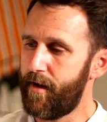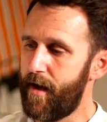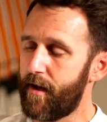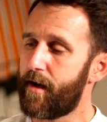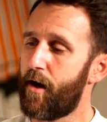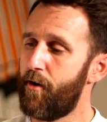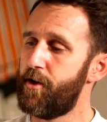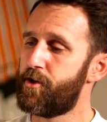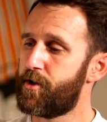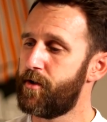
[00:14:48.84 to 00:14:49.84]

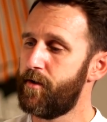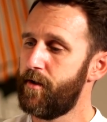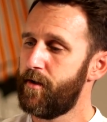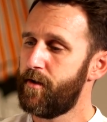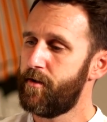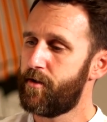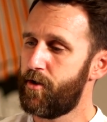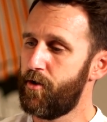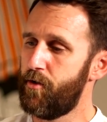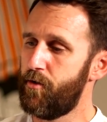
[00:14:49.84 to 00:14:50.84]
encouraged
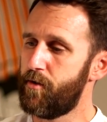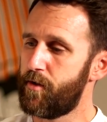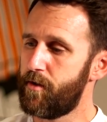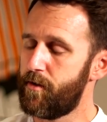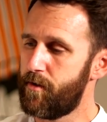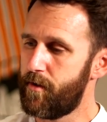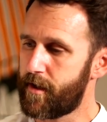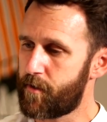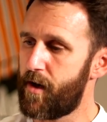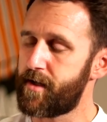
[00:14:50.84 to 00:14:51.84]
to
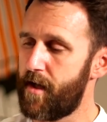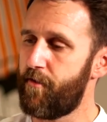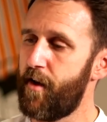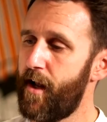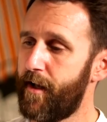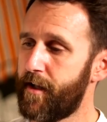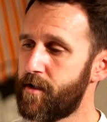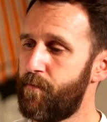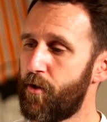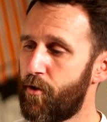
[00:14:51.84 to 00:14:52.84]
express their
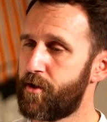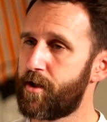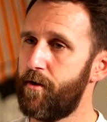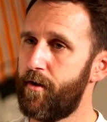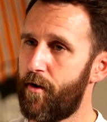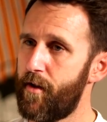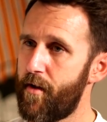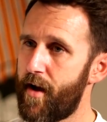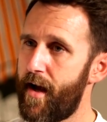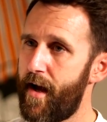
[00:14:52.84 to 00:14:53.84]
feelings, but also, on the
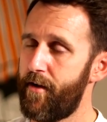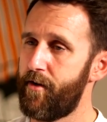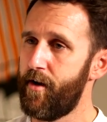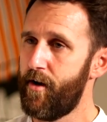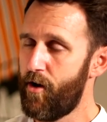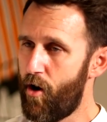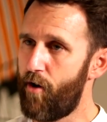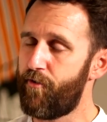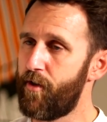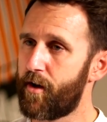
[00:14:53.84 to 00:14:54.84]
other hand,
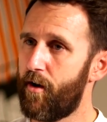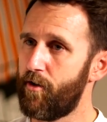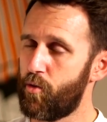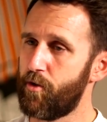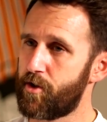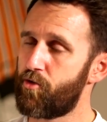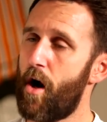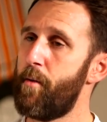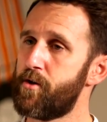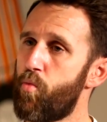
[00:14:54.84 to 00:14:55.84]
often the culture will
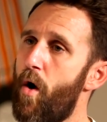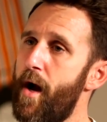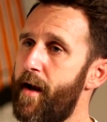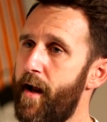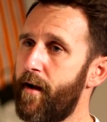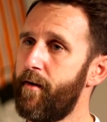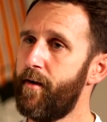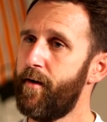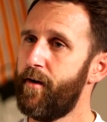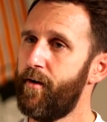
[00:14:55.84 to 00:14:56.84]
describe it as whining.
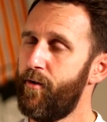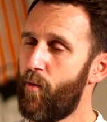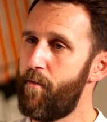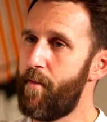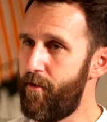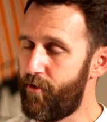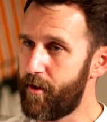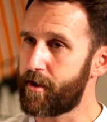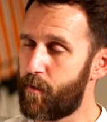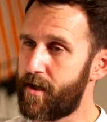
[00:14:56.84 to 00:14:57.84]
When men do
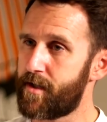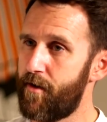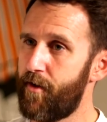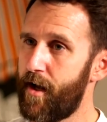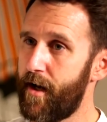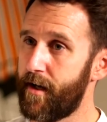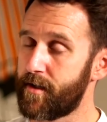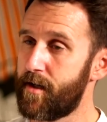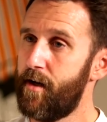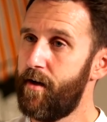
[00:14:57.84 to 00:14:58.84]
express their
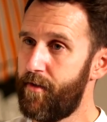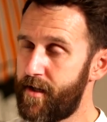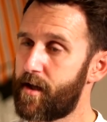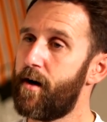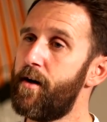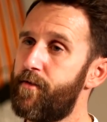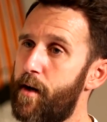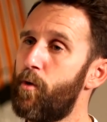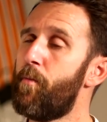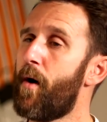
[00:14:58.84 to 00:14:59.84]
feelings, there's a kind of
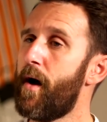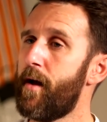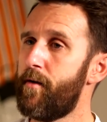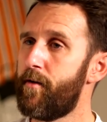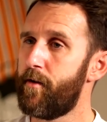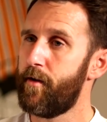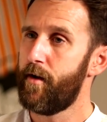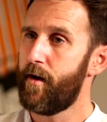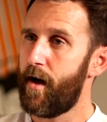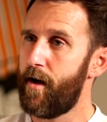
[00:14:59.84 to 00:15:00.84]
double bind,
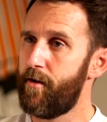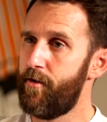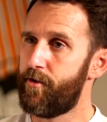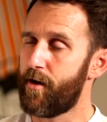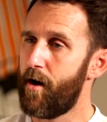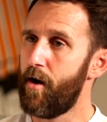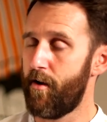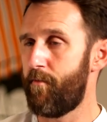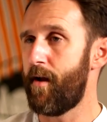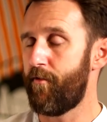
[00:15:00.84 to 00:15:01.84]
and a lot
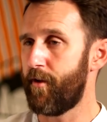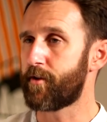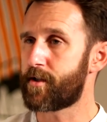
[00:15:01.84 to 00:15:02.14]
of men feel